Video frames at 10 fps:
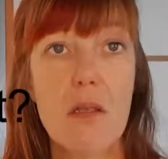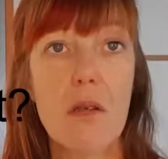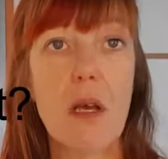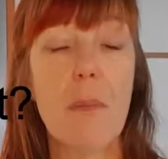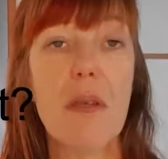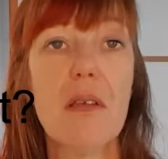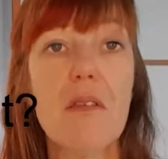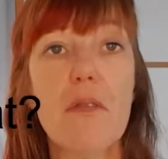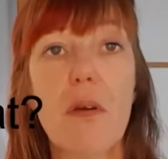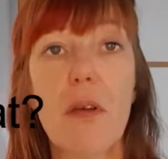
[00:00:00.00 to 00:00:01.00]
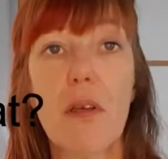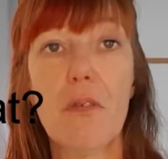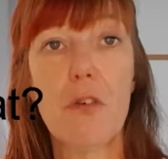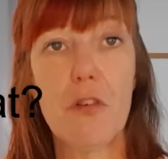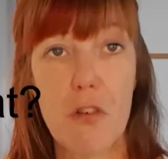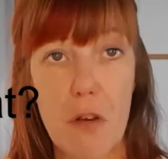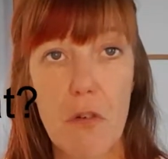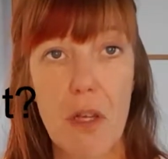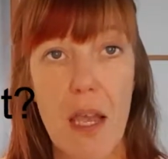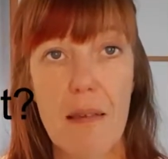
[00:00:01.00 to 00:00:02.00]
So cupping is very good for
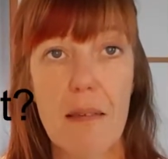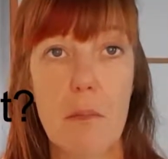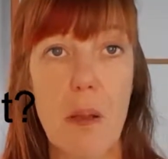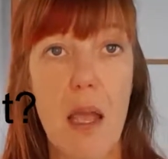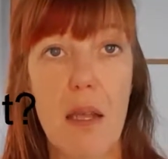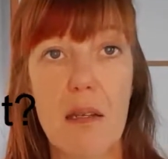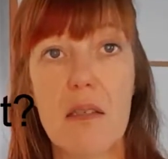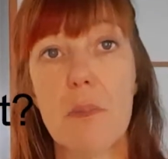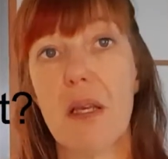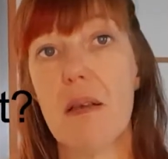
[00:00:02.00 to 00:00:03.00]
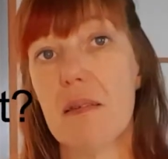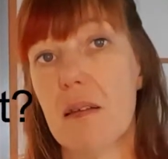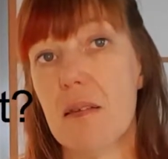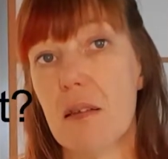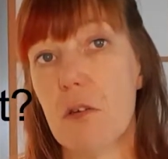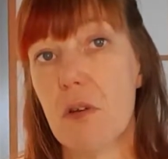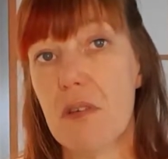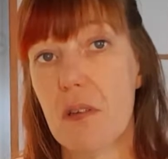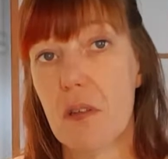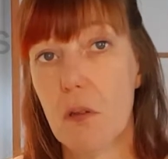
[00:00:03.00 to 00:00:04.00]
general aches and pains because it is
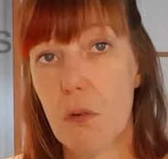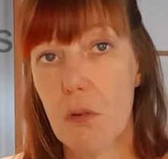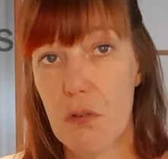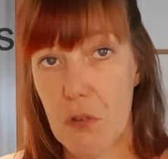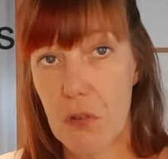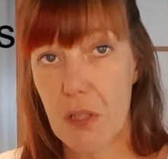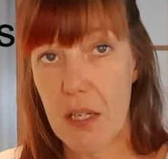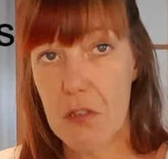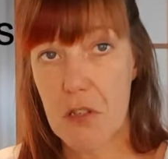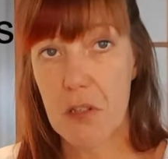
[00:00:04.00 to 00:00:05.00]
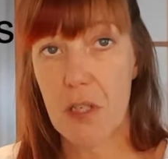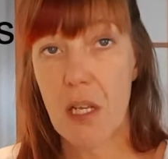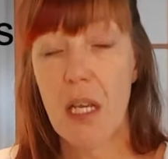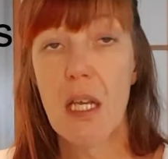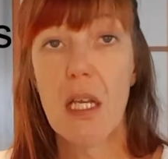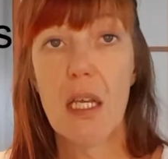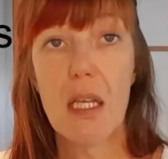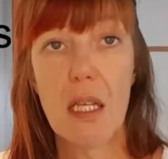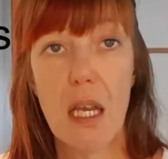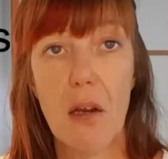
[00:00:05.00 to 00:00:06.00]
increasing the local circulation
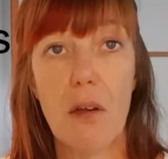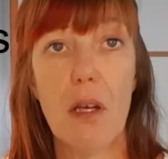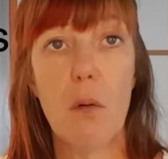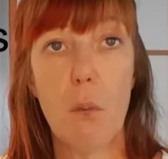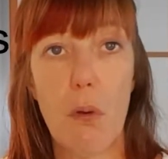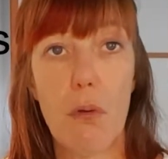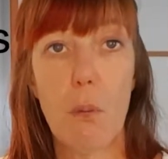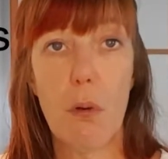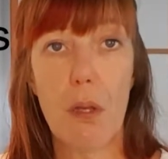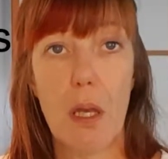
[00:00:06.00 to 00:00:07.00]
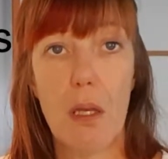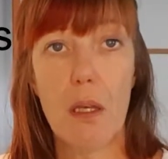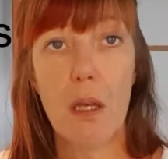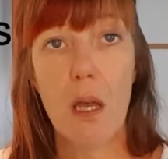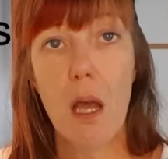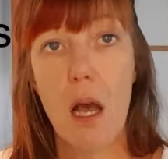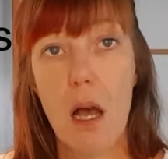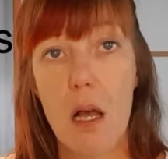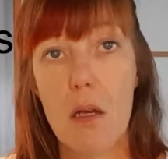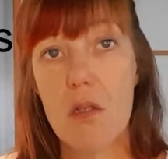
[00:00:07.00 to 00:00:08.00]
in the area where you're working.
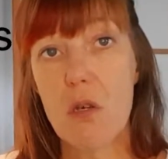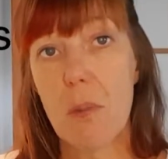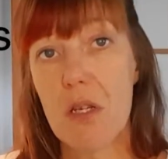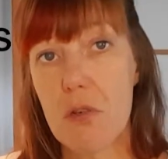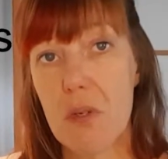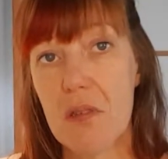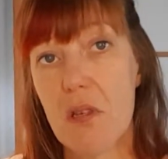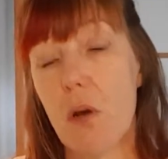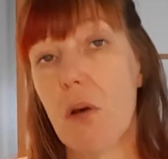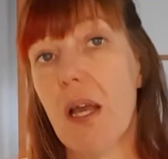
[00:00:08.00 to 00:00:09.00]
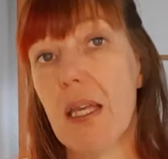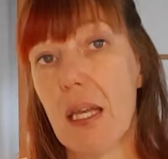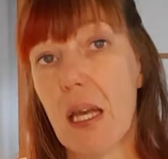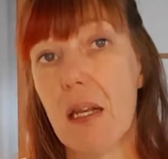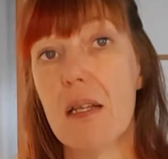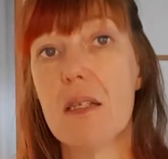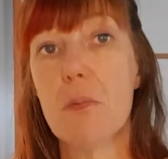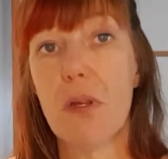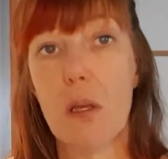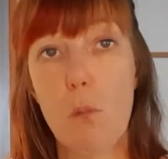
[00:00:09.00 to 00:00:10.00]
So by doing so, again, it's
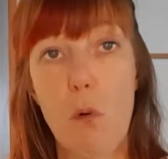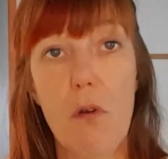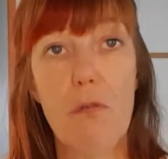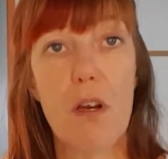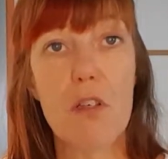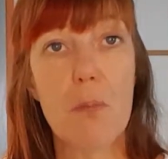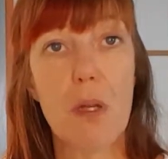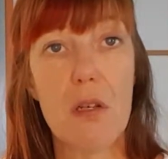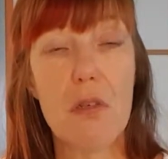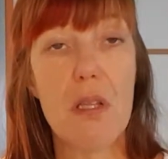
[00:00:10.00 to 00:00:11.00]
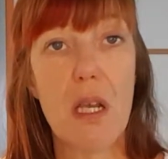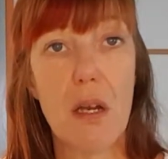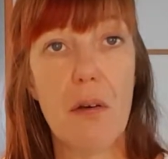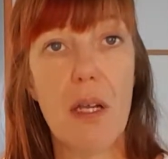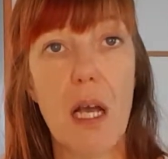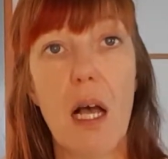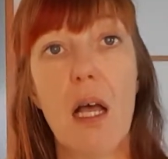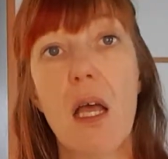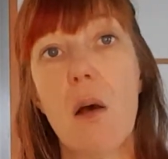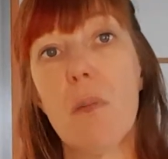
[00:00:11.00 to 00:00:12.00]
bringing more fresh blood to the area,
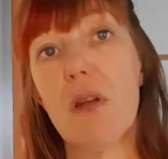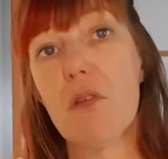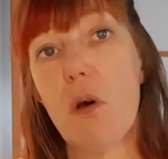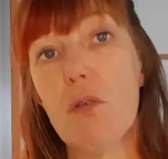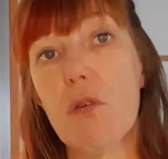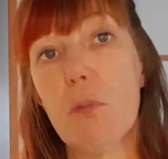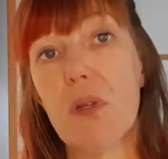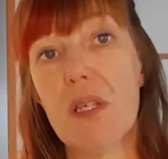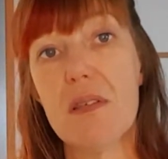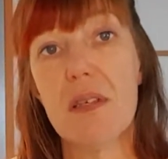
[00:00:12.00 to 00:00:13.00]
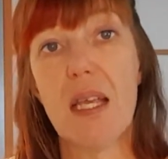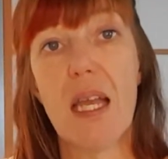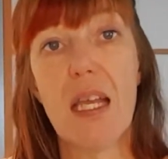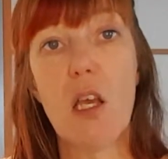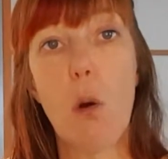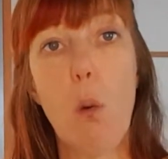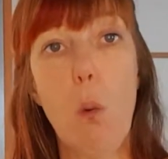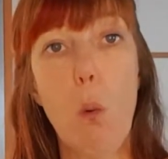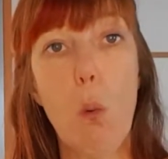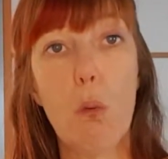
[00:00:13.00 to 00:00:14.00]
but it's also releasing any
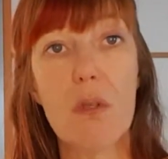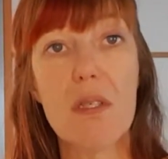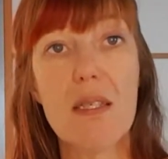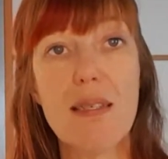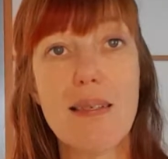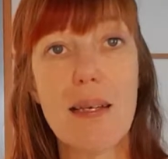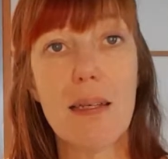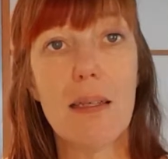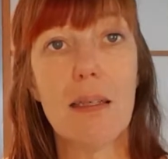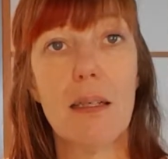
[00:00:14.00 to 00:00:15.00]
old, stuck